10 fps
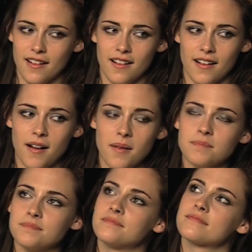
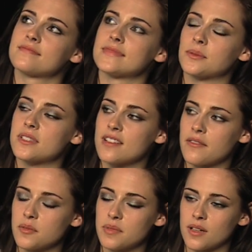I was
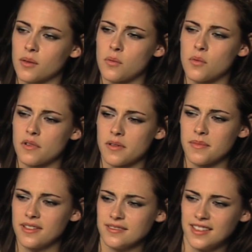never being
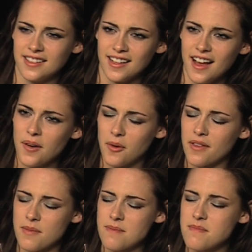warm.
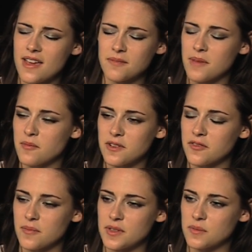My main memory
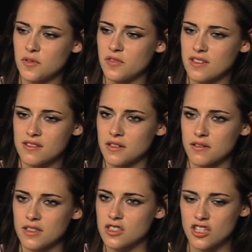from this movie is
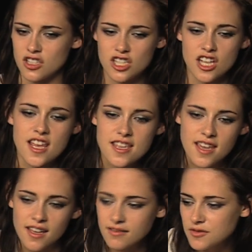literally just
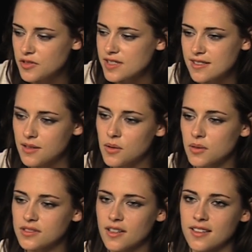shaking, freezing
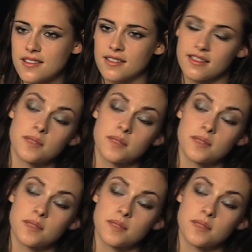cold constantly.